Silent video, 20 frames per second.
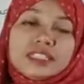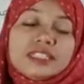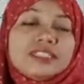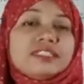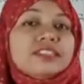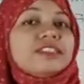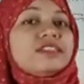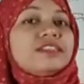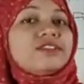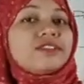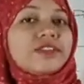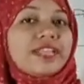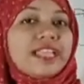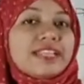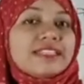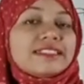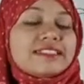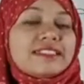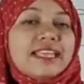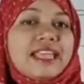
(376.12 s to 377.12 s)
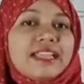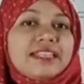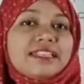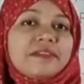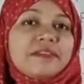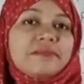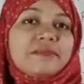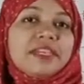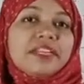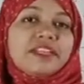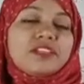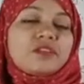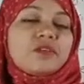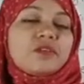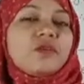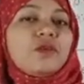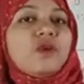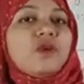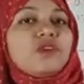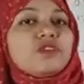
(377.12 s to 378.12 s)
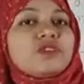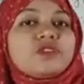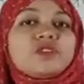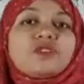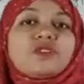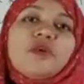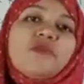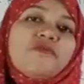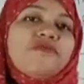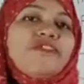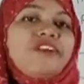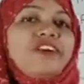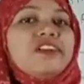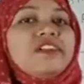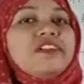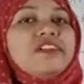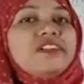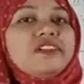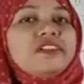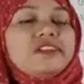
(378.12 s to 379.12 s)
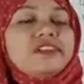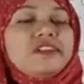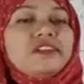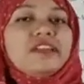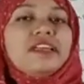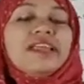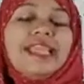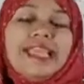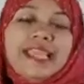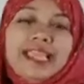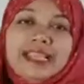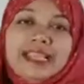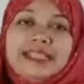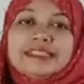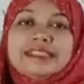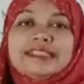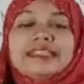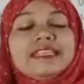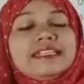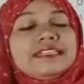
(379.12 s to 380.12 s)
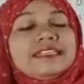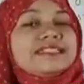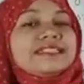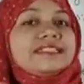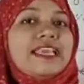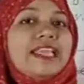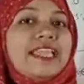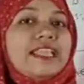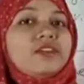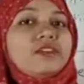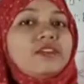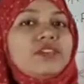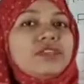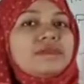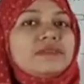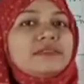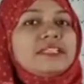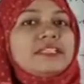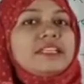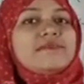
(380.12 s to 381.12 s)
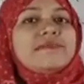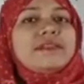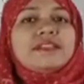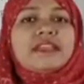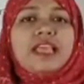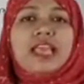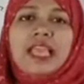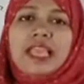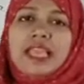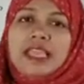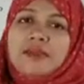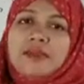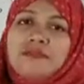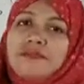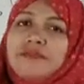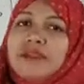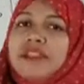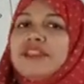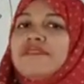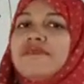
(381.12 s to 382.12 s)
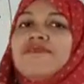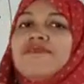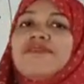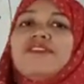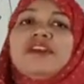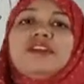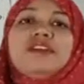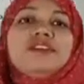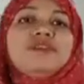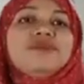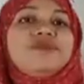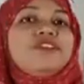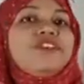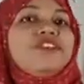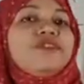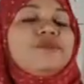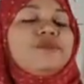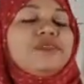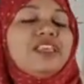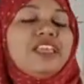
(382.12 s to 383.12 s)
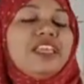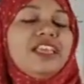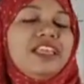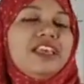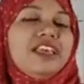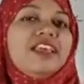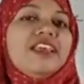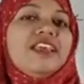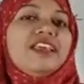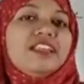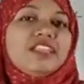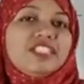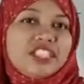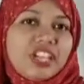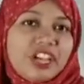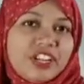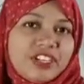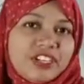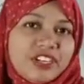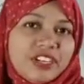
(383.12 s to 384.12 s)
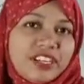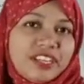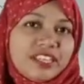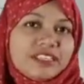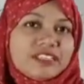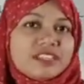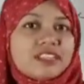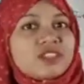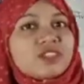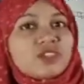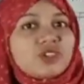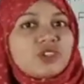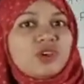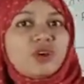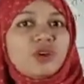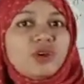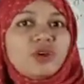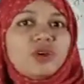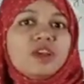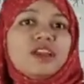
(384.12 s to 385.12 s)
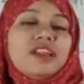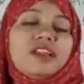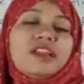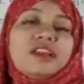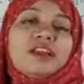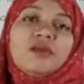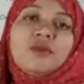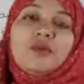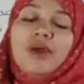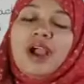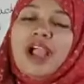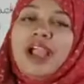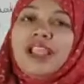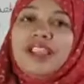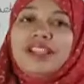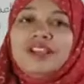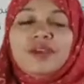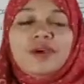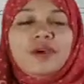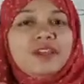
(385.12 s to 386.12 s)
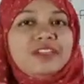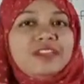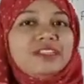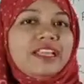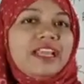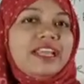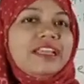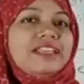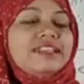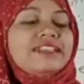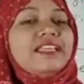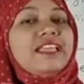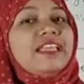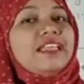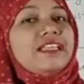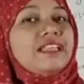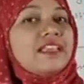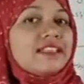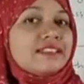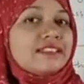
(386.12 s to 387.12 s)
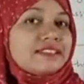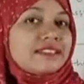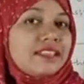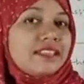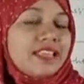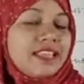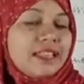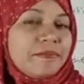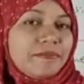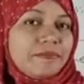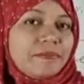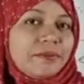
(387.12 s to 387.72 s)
the race, that time it goes so far, and it say to himself that I am very far from the tortoise. So why not I take a sleep?